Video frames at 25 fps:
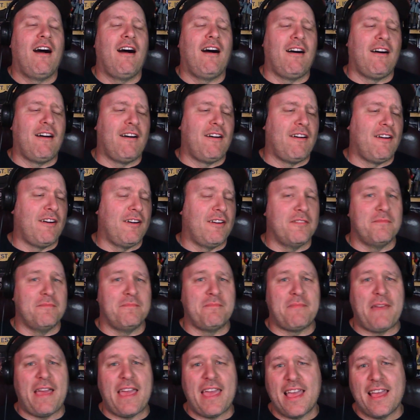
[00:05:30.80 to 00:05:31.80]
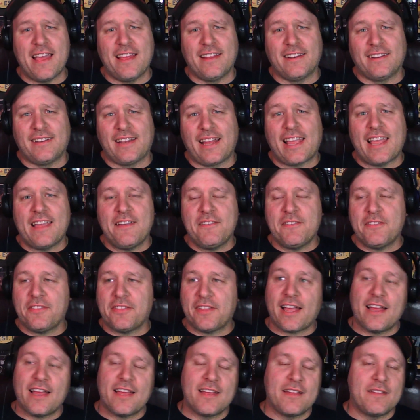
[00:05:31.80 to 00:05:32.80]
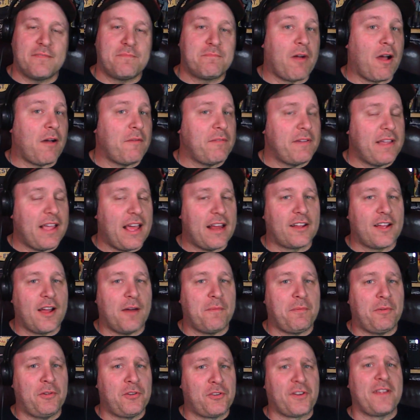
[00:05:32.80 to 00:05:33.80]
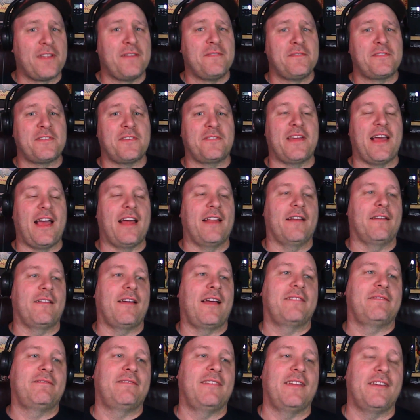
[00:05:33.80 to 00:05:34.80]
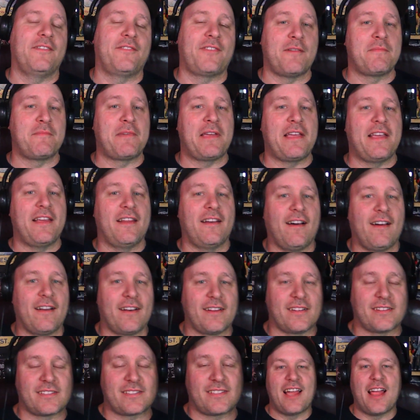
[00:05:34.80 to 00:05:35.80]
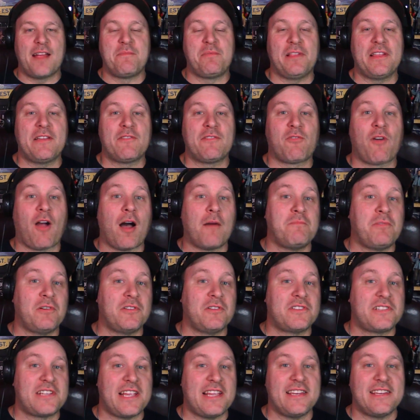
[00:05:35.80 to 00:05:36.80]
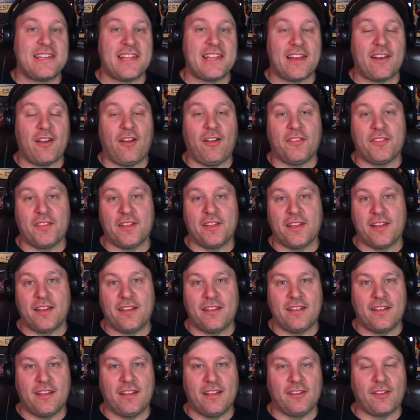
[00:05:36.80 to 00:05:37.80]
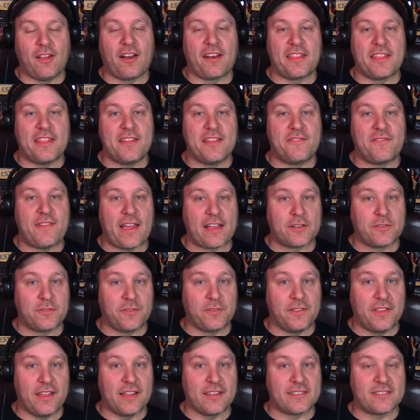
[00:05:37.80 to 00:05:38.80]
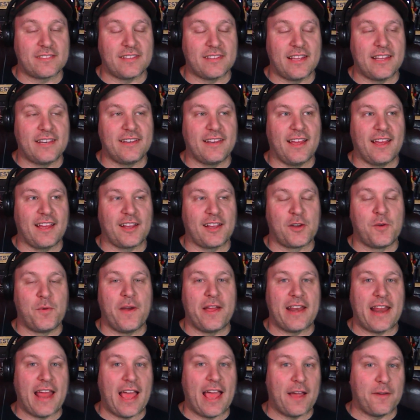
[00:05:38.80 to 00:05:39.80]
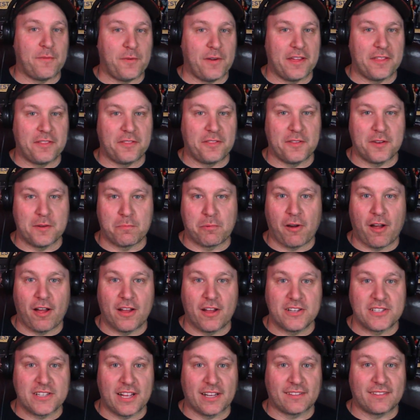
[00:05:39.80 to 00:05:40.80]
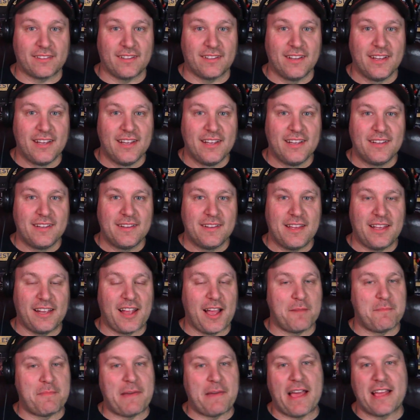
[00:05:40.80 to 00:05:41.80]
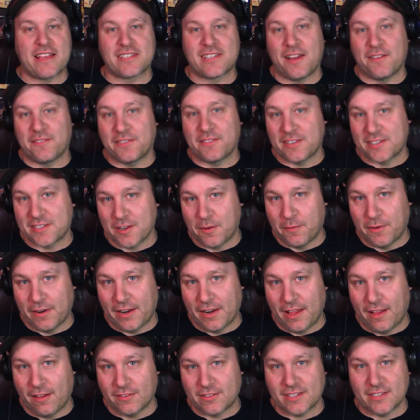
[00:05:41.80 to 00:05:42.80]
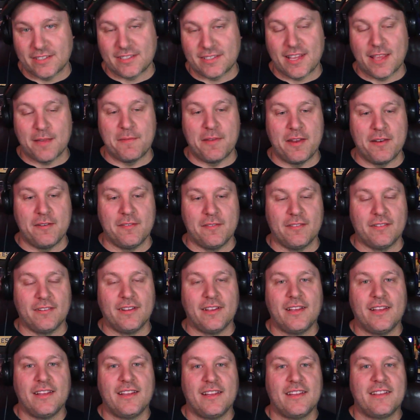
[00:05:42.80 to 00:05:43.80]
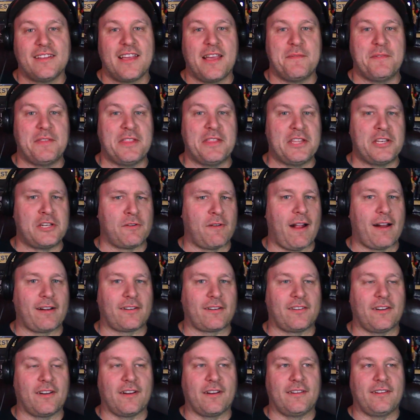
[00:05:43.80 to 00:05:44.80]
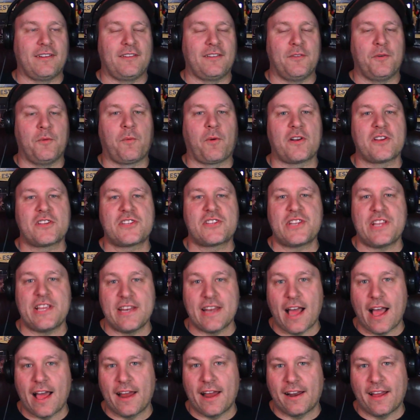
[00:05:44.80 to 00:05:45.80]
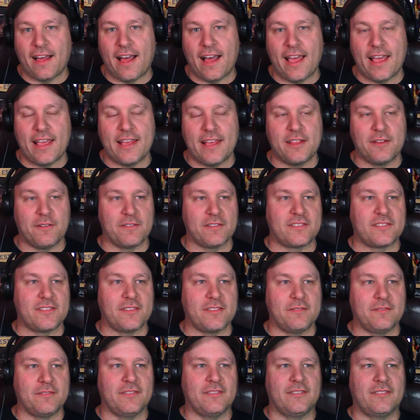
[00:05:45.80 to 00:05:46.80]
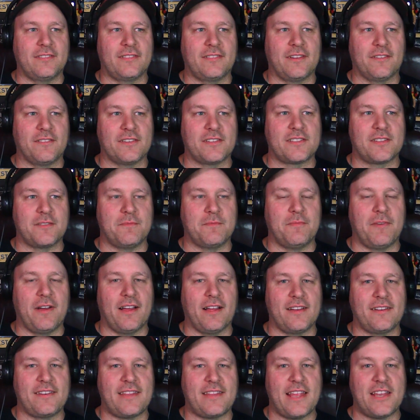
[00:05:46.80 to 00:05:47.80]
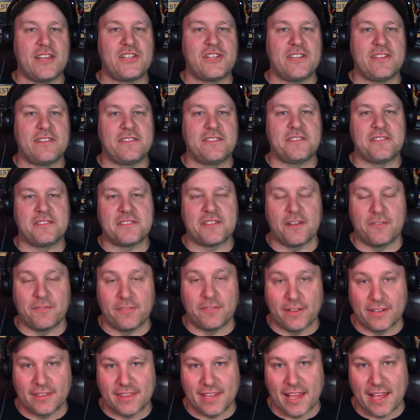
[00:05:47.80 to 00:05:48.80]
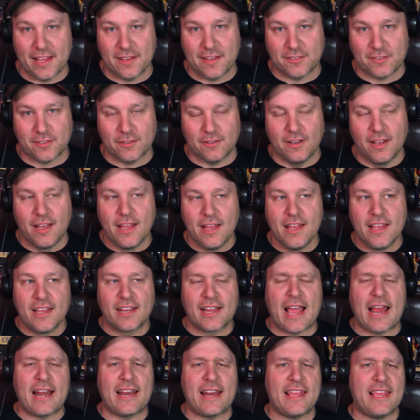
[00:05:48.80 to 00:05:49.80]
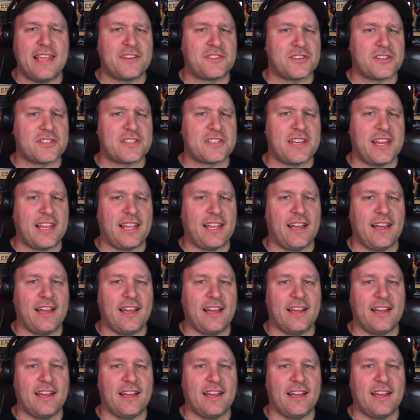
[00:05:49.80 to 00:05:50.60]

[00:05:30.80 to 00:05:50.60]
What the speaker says: oh man. Like, I even think I probably had a couple of dreams of that, if I'm being honest. I believe Rob Bottin did a lot of the effects for this and quit halfway through the project and got passed off to someone else. Because him and the director, you weren't seeing eye to eye. There was some tensions and stuff like that. So kind of interesting